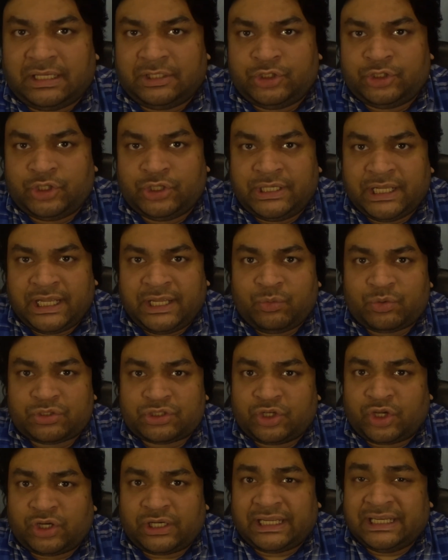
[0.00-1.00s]
Today
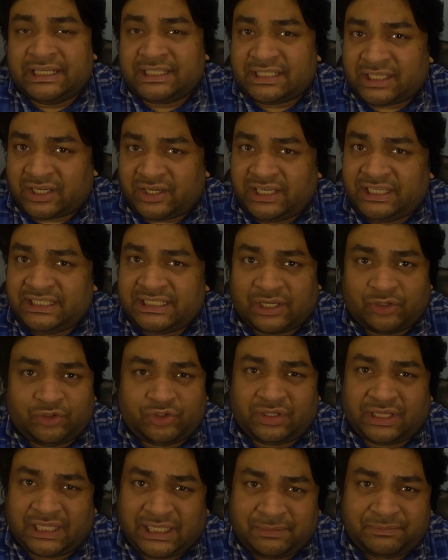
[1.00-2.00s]
was not entirely down
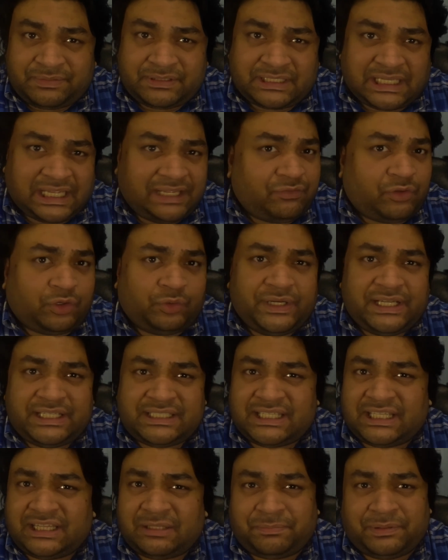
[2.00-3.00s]
to Lamps. I have already
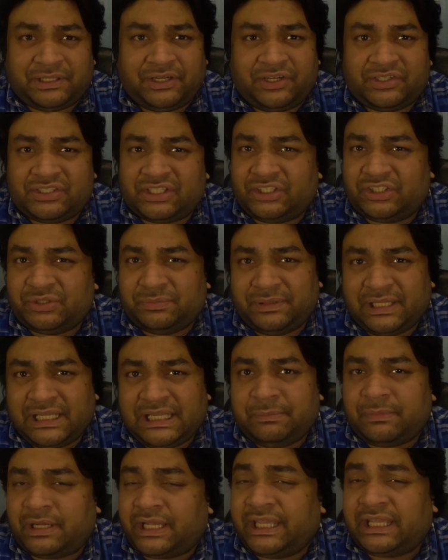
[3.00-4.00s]
said the players are to
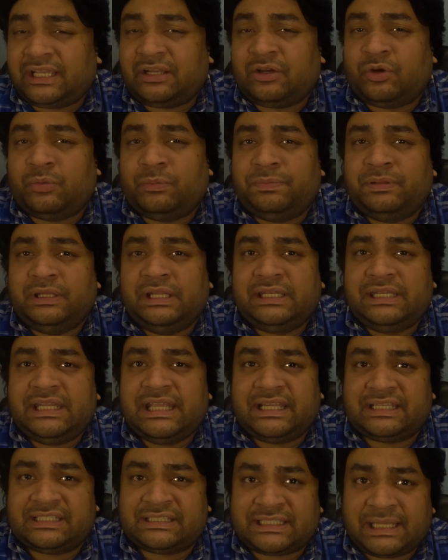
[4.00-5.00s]
blame. I
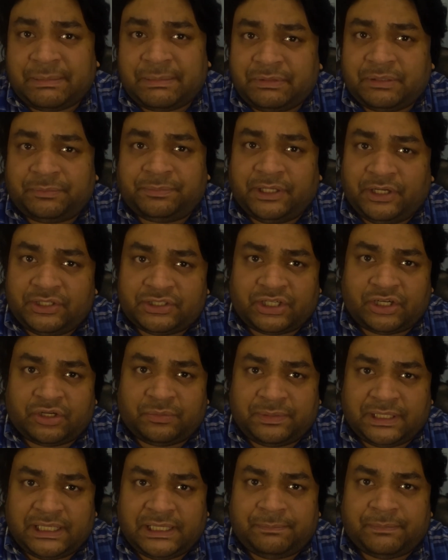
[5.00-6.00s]
completely accept the players are
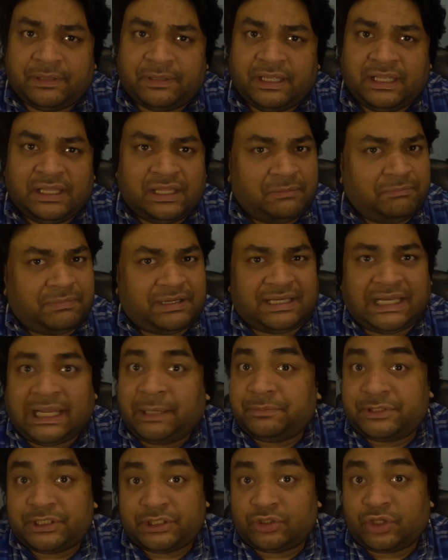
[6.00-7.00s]
to blame. But
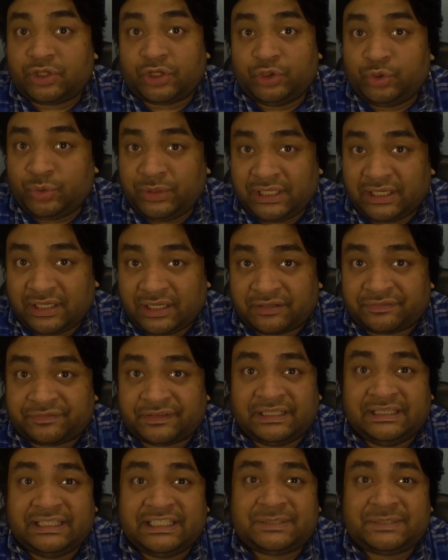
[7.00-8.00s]
Lamps is not doing enough.
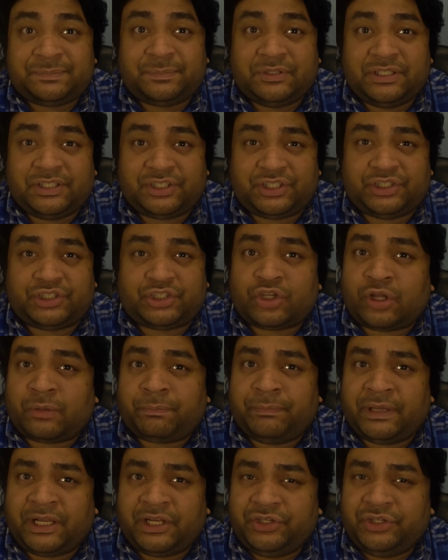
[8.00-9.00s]
In these positions,
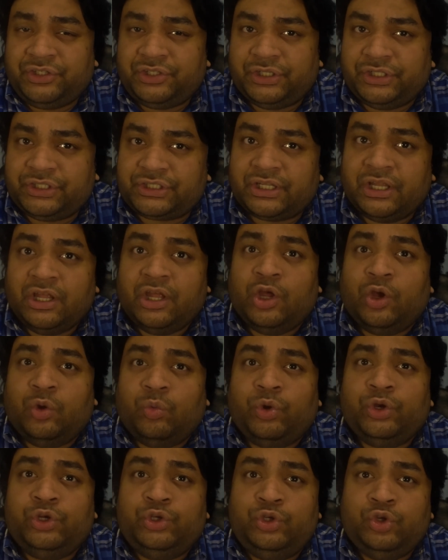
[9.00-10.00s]
top managers
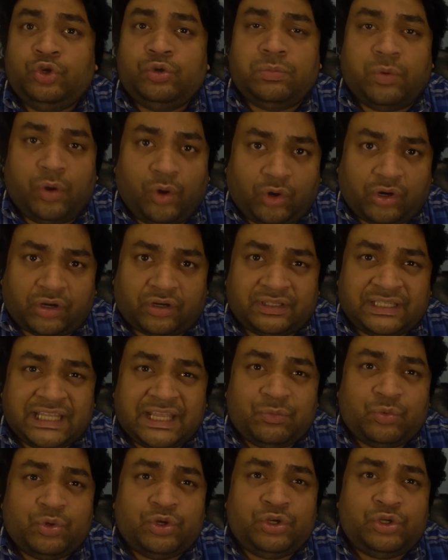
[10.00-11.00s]
would do more.
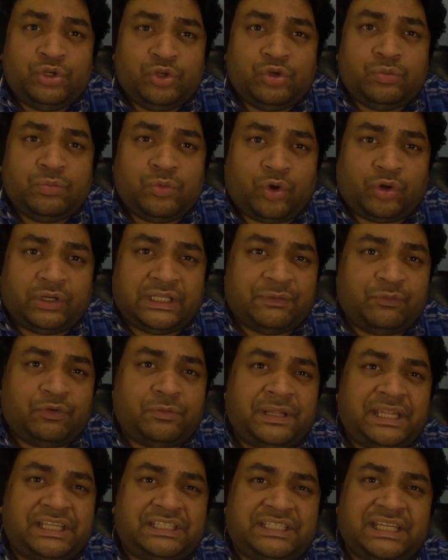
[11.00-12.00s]
They would do more. They
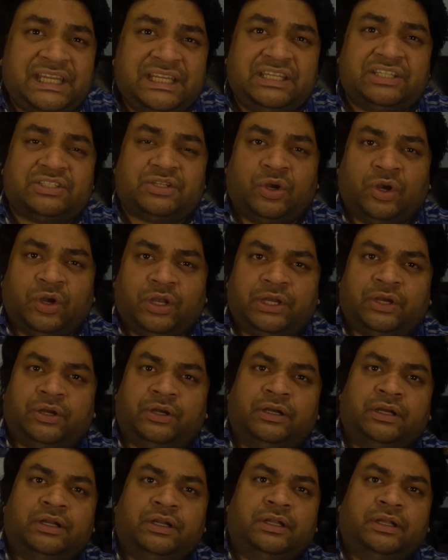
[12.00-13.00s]
would make changes
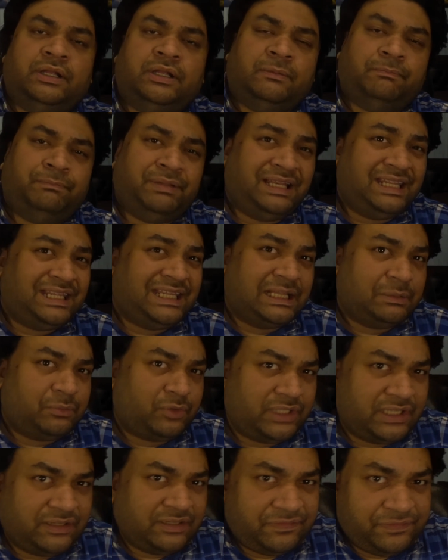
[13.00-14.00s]
earlier. Billy
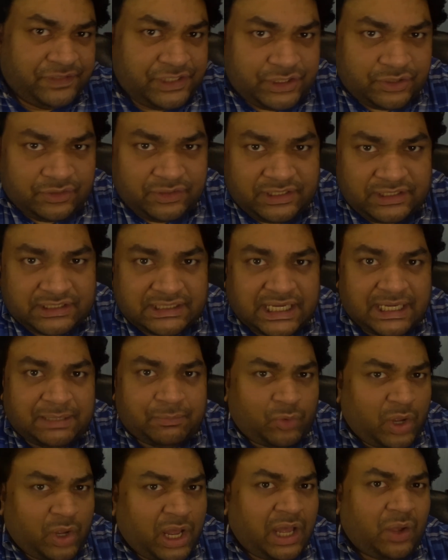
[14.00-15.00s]
Gilmore didn't feature in this
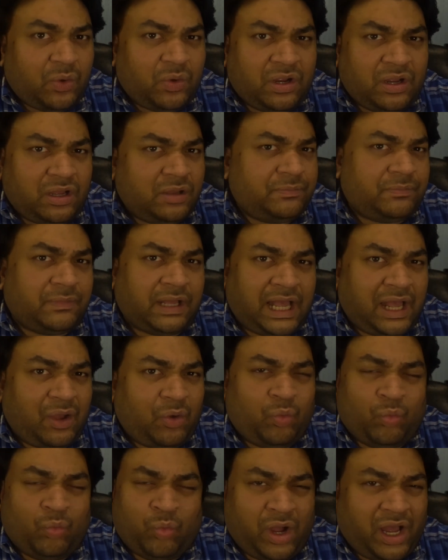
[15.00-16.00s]
game. How come?
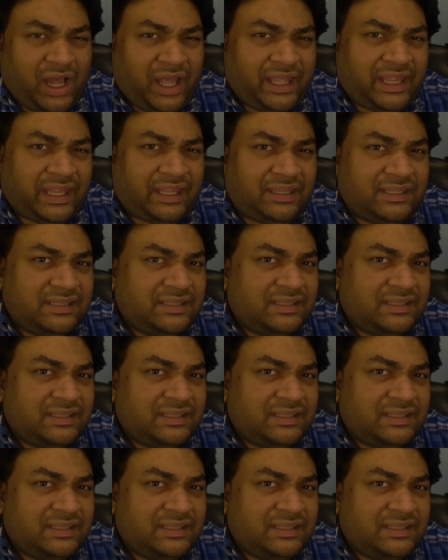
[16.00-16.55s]
How? Why?